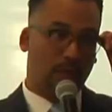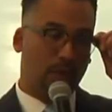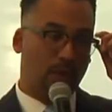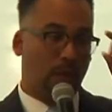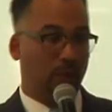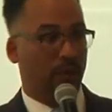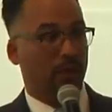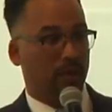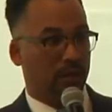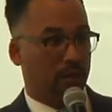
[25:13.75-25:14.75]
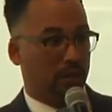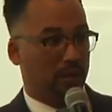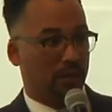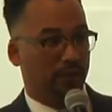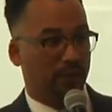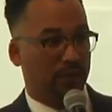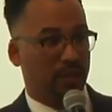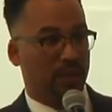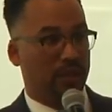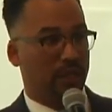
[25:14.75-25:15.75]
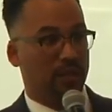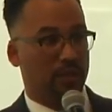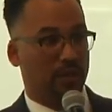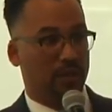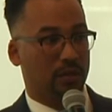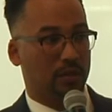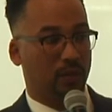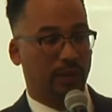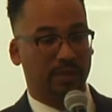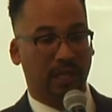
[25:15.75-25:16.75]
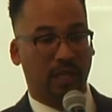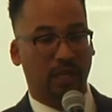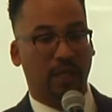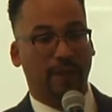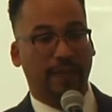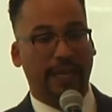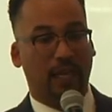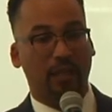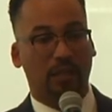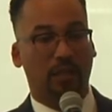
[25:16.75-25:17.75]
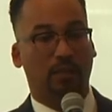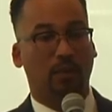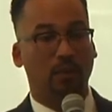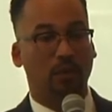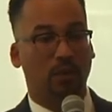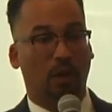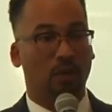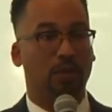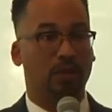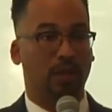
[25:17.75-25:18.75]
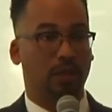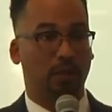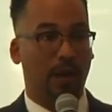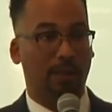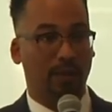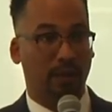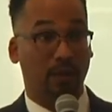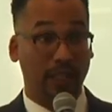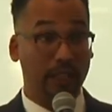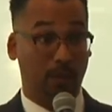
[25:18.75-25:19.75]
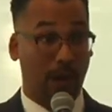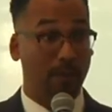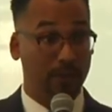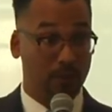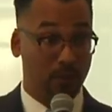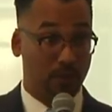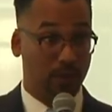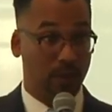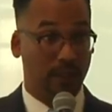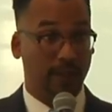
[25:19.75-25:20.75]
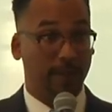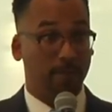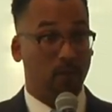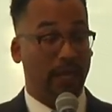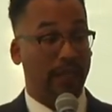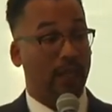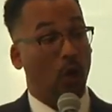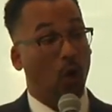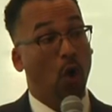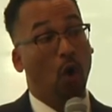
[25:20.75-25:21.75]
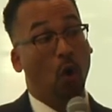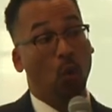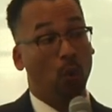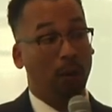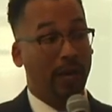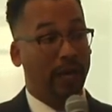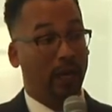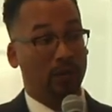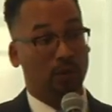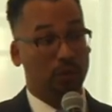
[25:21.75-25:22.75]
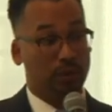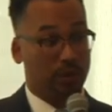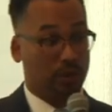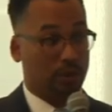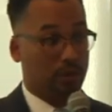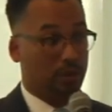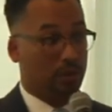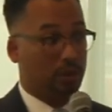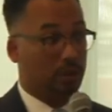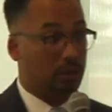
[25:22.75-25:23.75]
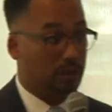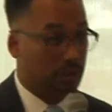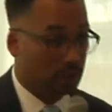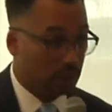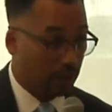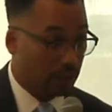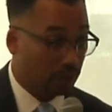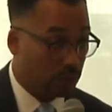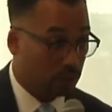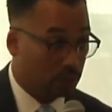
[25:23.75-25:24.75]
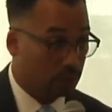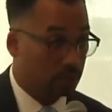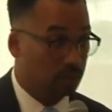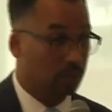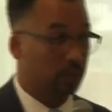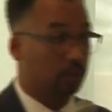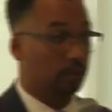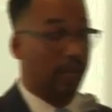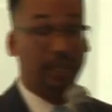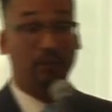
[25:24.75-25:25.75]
So I went on the Fulton Assessor's website and I looked up who the owners of these properties were. And they're all owned by a Jewish individual, not